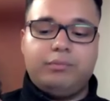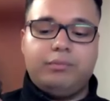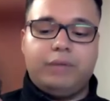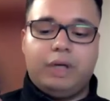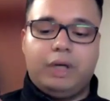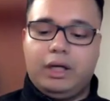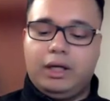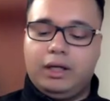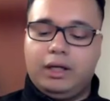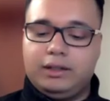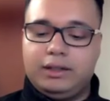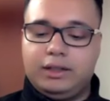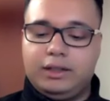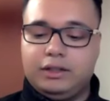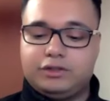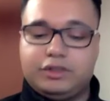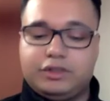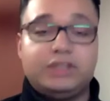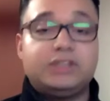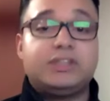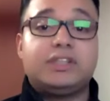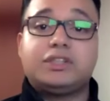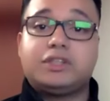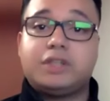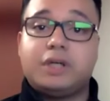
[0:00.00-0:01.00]
the
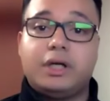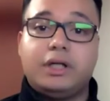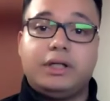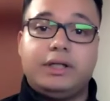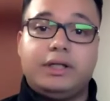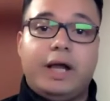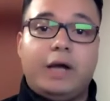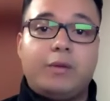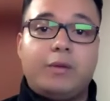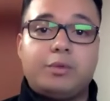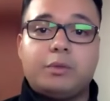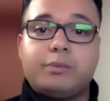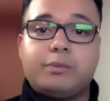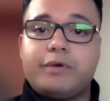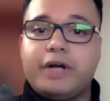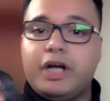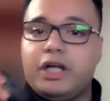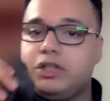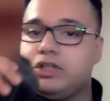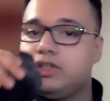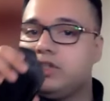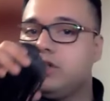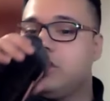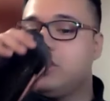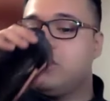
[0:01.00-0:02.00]
transistor in the output
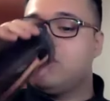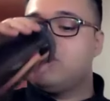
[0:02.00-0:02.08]
branch.